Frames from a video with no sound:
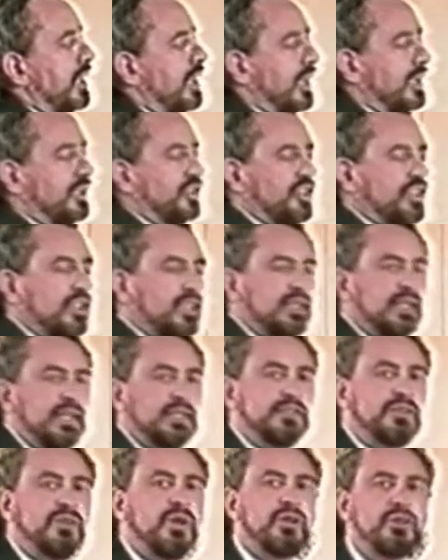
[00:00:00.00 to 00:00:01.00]
and she
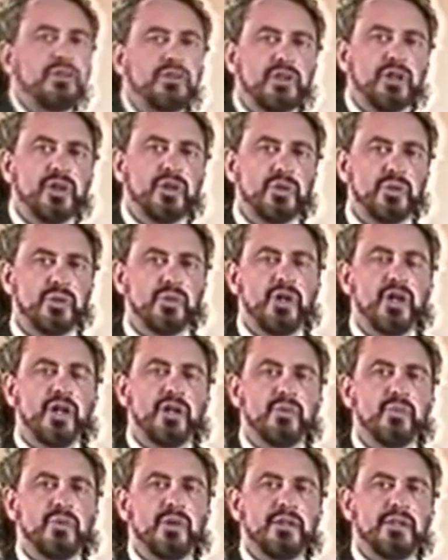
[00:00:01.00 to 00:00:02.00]
does not know
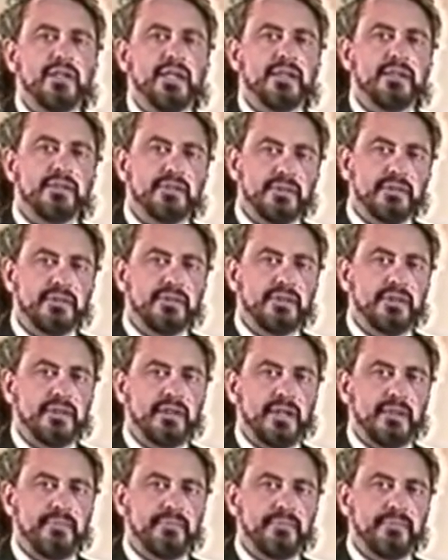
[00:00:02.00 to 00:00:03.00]
what they did to
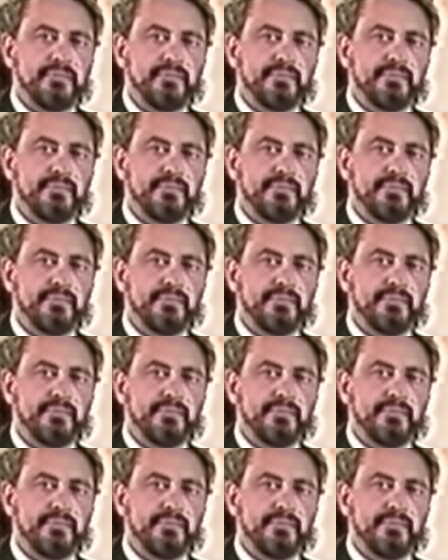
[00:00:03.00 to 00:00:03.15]
them.